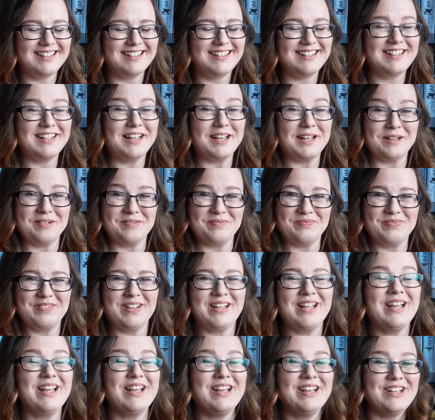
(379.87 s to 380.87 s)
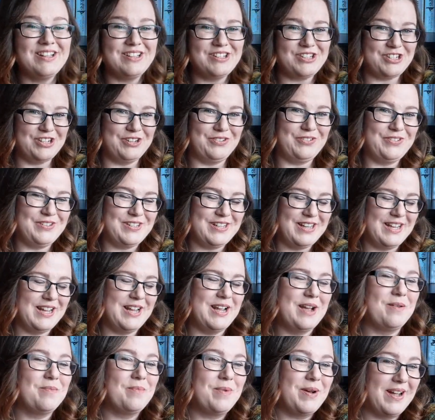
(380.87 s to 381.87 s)
yeah,
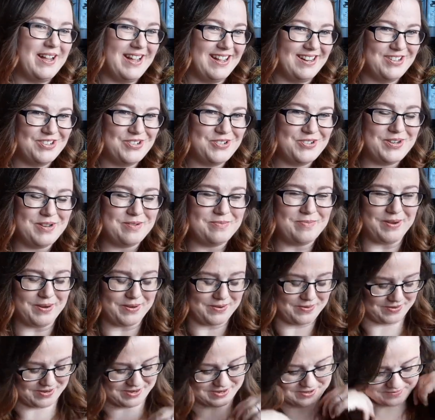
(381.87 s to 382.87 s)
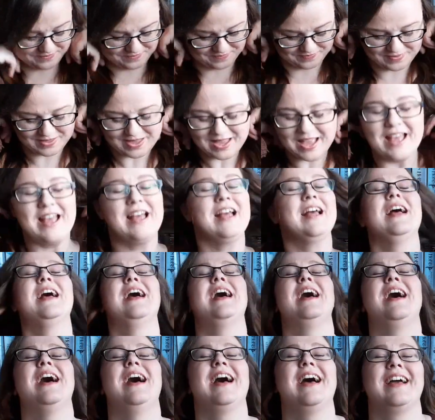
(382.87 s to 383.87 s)
Shifty by Andrea Mowry.
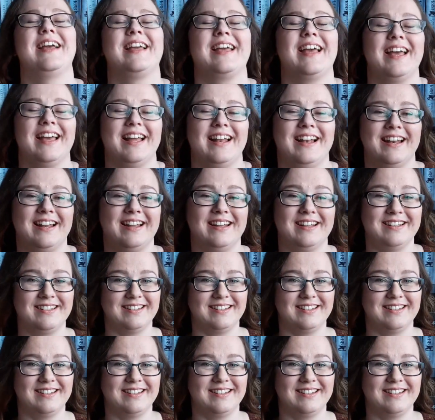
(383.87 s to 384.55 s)
Again,